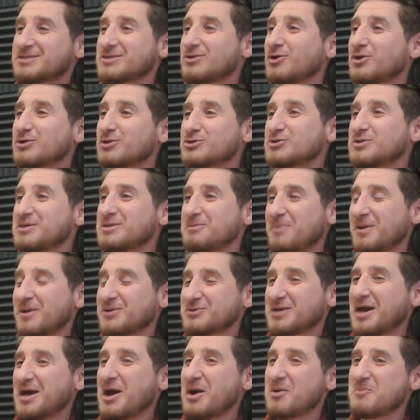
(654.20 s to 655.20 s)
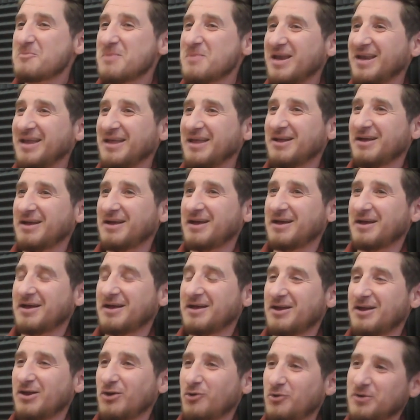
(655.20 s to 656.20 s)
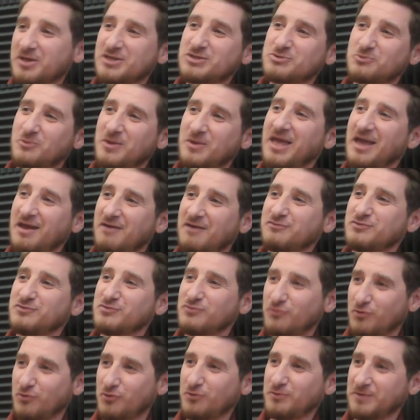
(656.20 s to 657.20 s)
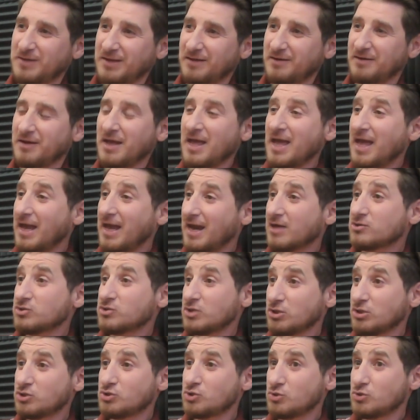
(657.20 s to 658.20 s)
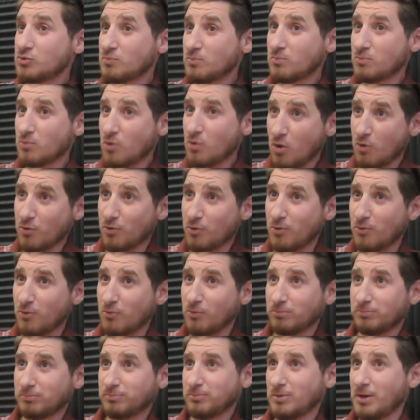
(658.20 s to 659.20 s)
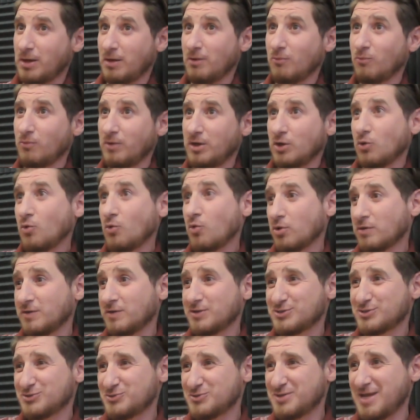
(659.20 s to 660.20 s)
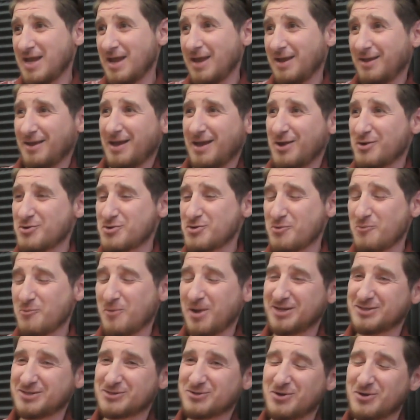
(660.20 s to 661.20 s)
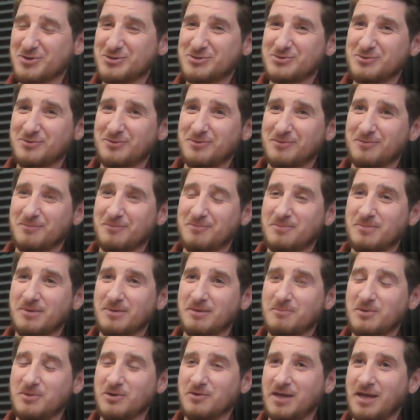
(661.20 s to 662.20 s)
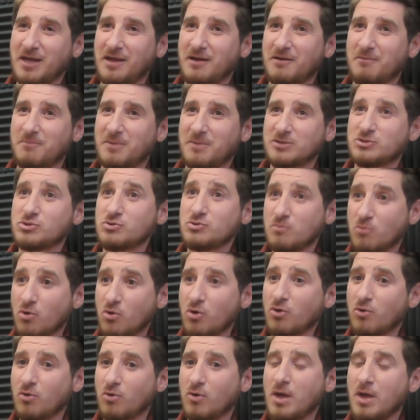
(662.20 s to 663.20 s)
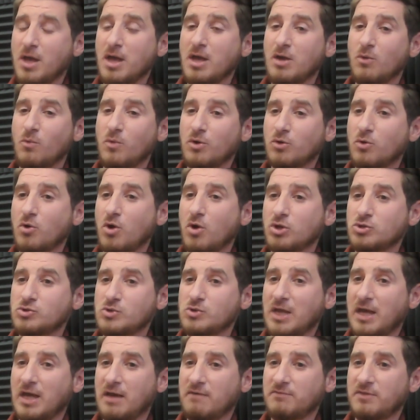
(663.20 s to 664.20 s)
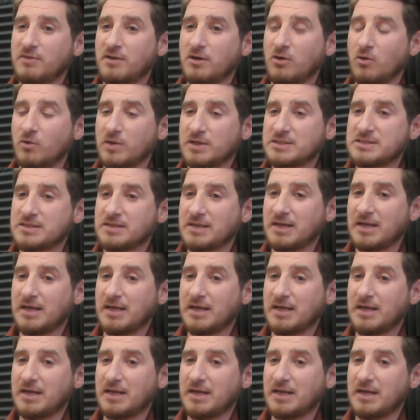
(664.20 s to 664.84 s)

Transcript: Is also depends on how many lawyers we have to volunteer. And actually tomorrow, we record this today. I don't know when it's going to be on air, but tomorrow we're going to have the lawyers in the